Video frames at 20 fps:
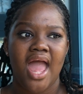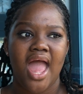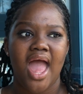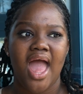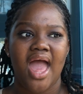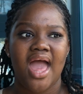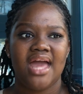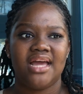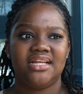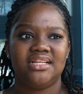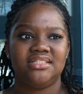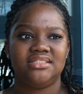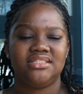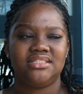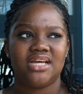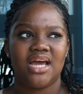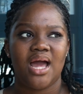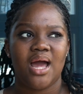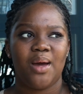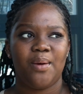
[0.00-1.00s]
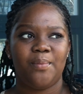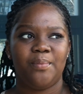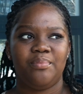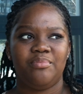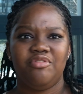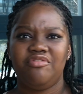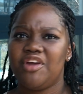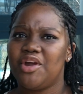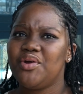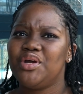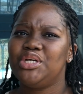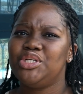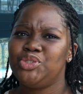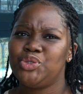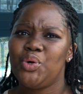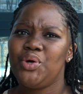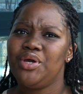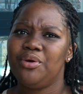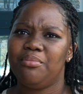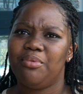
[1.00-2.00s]
and very
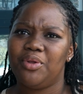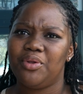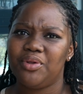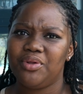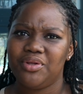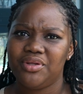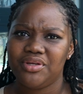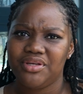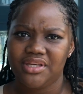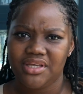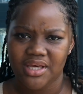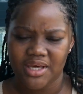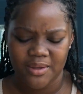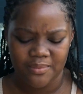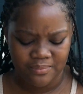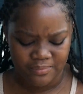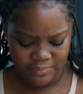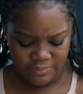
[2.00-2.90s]
enjoyable. Yeah.